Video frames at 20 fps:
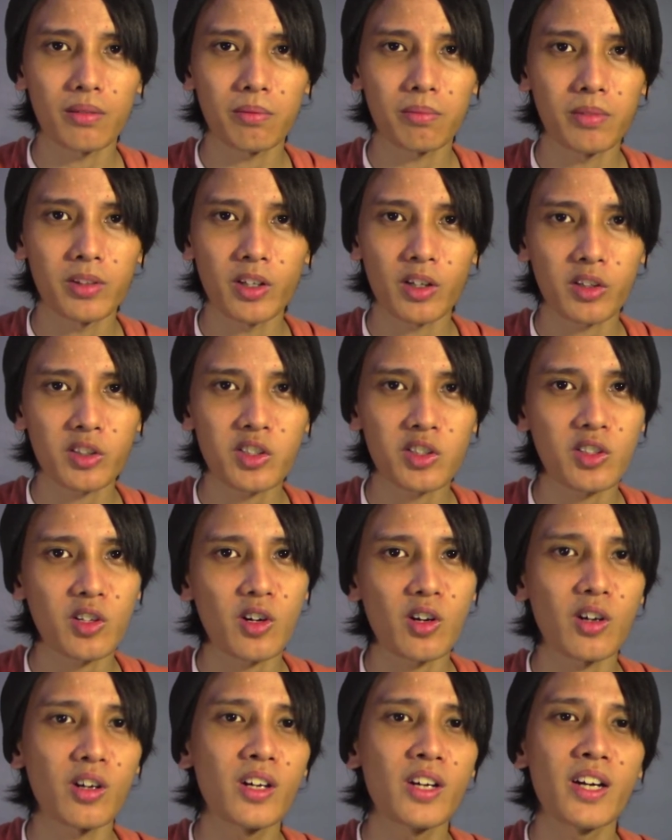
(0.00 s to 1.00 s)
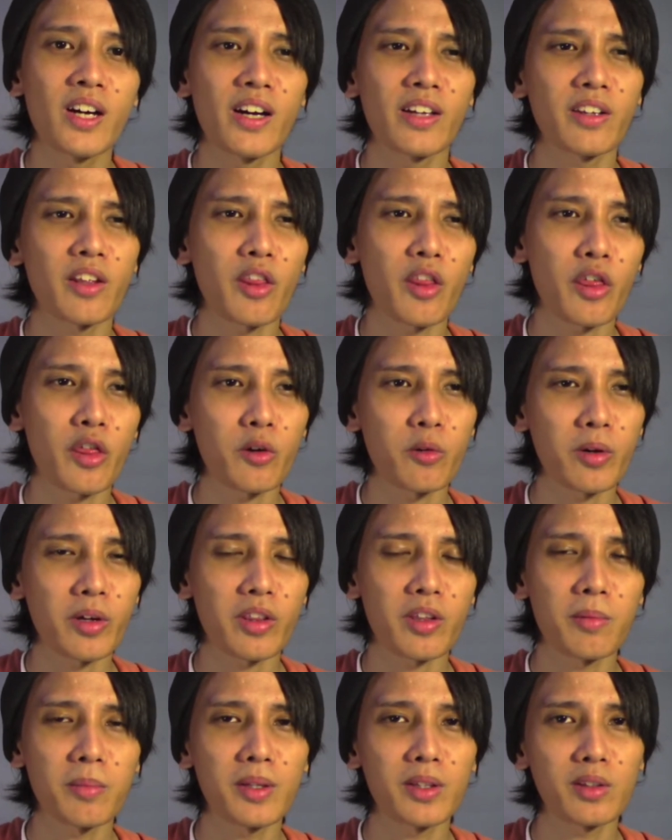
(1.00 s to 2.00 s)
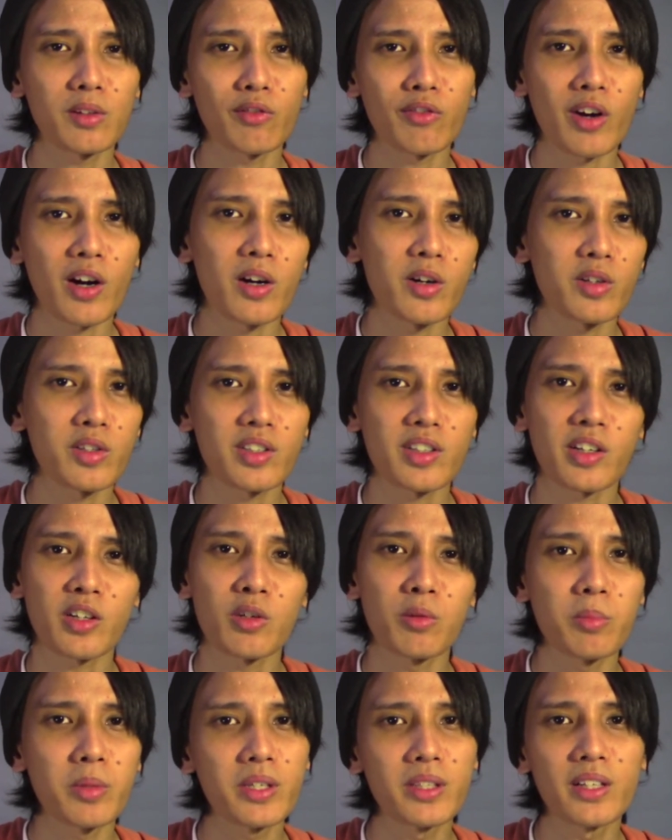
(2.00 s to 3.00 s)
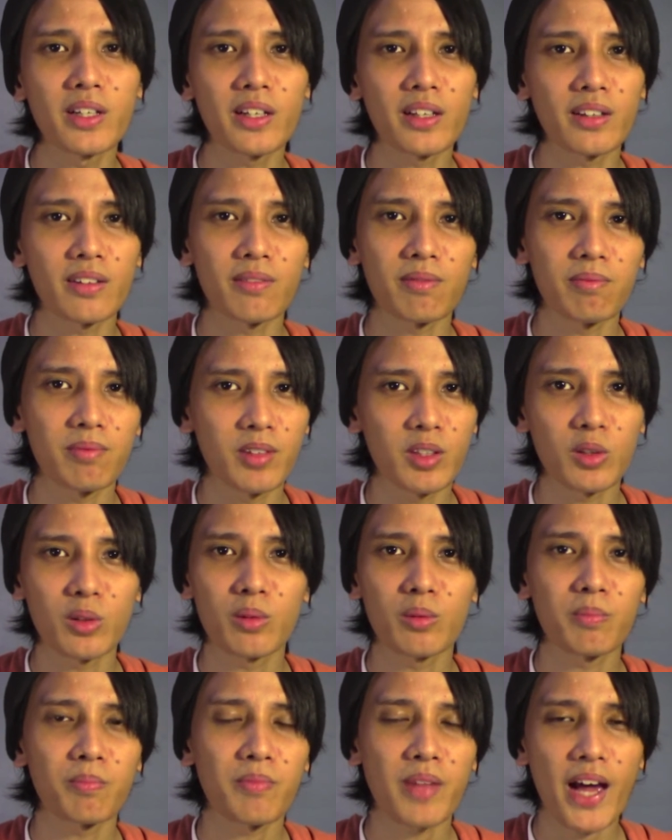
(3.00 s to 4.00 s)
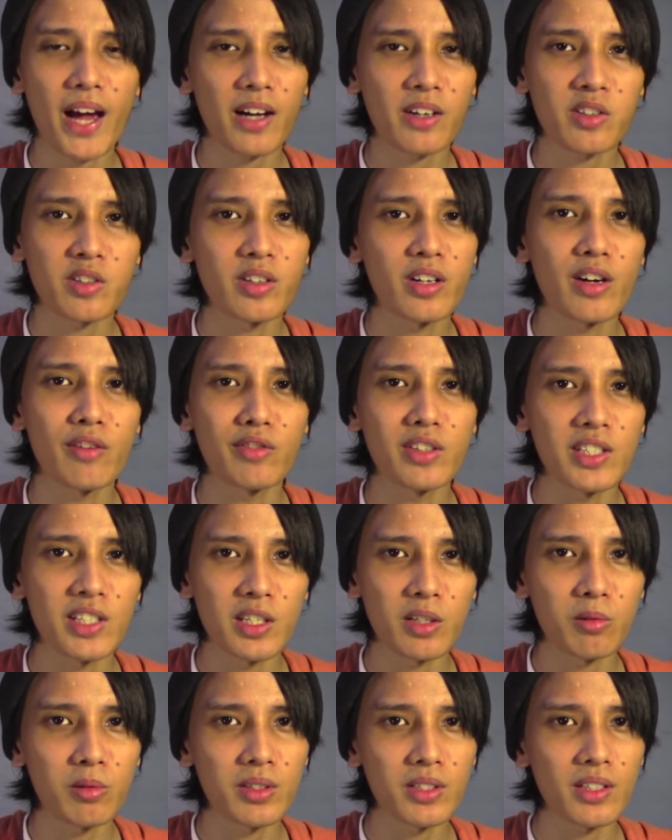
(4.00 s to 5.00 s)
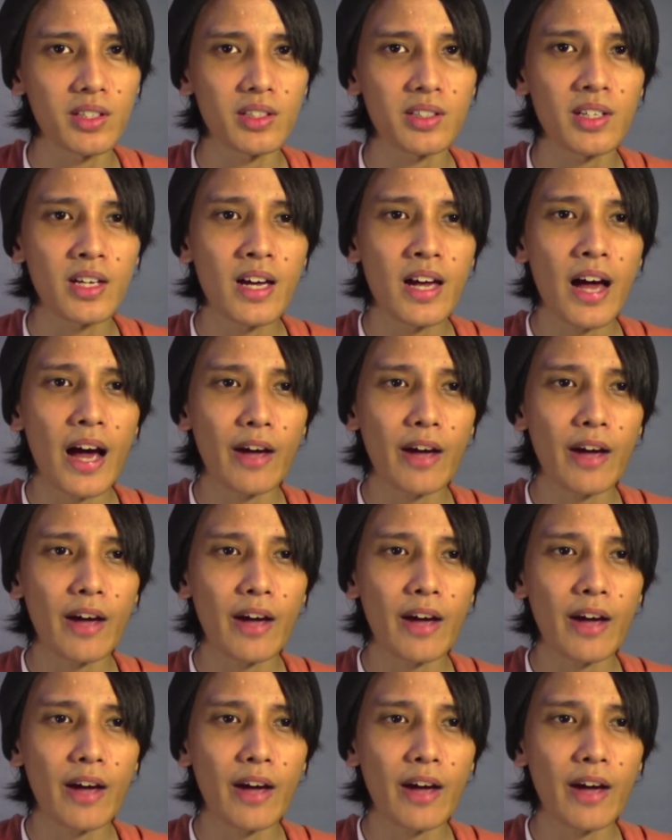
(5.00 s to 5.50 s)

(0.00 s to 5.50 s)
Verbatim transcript: youngster and then throwing them into various like comedic and, you know, action heavy sequences.